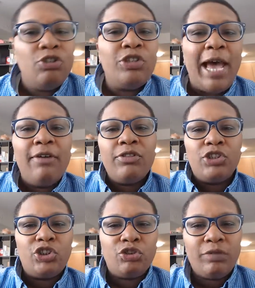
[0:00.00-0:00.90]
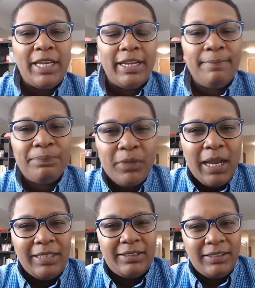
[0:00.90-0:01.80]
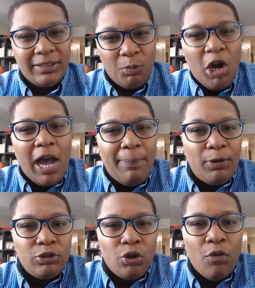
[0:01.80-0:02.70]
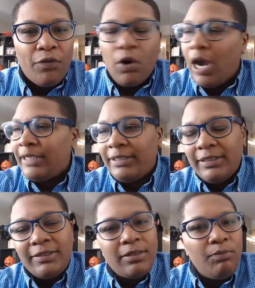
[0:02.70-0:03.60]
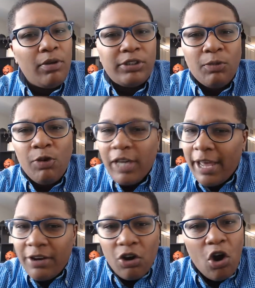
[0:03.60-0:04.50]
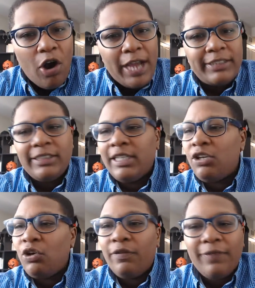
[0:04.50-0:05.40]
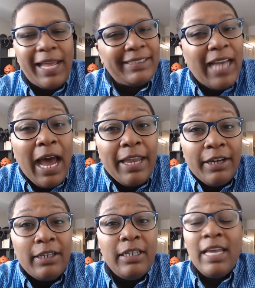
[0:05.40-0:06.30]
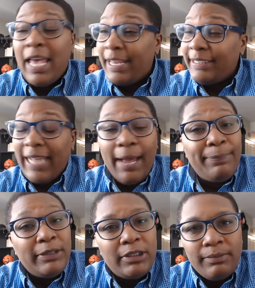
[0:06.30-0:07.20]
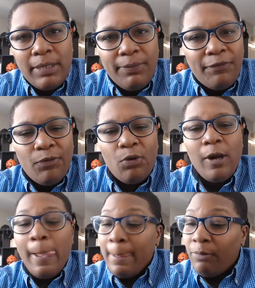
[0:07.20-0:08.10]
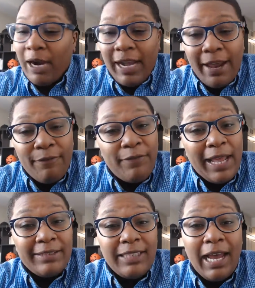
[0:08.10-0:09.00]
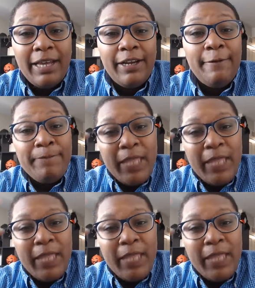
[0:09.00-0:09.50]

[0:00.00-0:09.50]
down the street, I see someone got pulled over, or I see some someone got in a car accident or a flat tire, and this happened to me before where I got a flat tire,